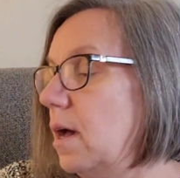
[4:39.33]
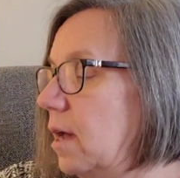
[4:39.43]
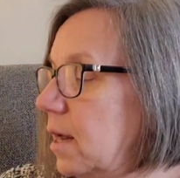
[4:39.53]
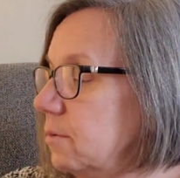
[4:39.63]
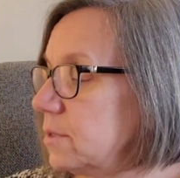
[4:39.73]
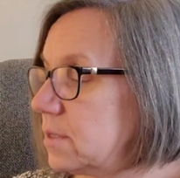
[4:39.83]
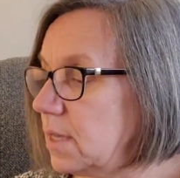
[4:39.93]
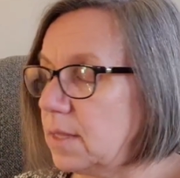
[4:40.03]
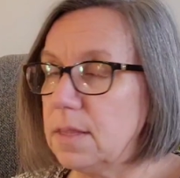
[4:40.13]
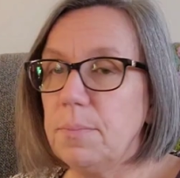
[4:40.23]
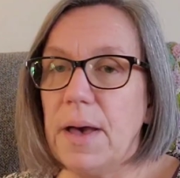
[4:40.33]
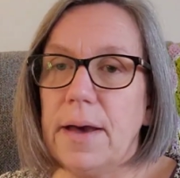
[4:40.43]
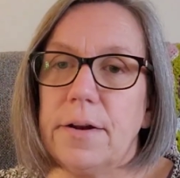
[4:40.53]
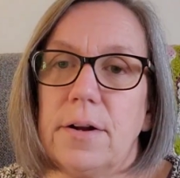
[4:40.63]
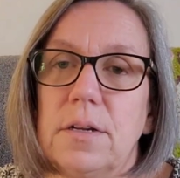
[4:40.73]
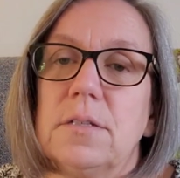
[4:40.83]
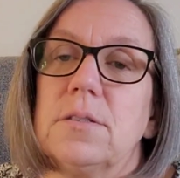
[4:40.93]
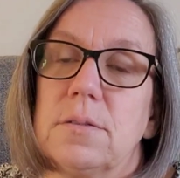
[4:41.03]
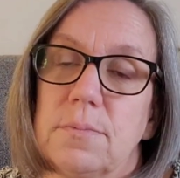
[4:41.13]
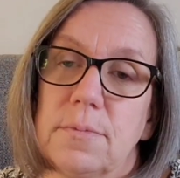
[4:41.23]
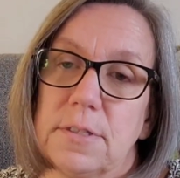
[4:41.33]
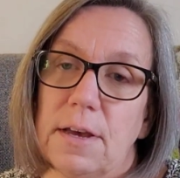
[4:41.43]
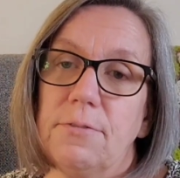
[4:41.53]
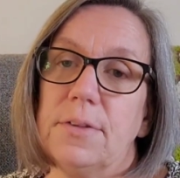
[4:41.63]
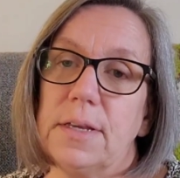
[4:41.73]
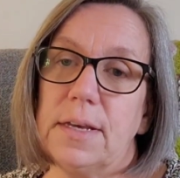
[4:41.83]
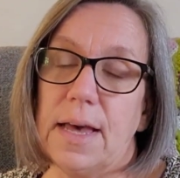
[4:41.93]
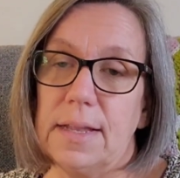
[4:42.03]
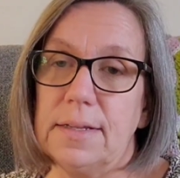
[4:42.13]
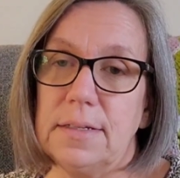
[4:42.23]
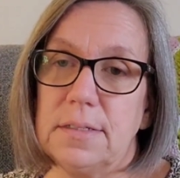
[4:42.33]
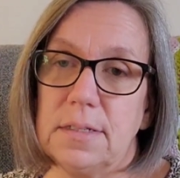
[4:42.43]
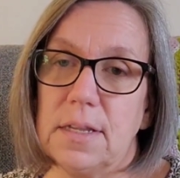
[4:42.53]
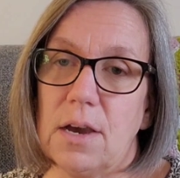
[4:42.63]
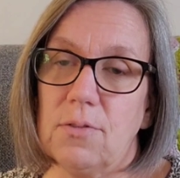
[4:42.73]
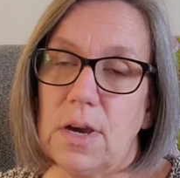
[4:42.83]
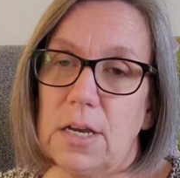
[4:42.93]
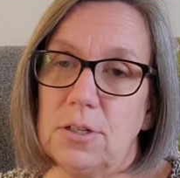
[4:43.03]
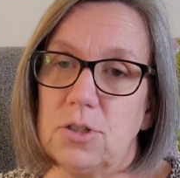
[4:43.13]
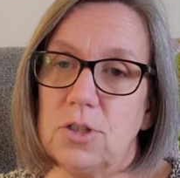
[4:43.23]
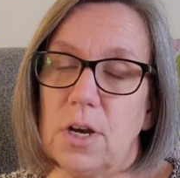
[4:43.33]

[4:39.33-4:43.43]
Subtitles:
and I would say that the pattern is definitely at least in that range.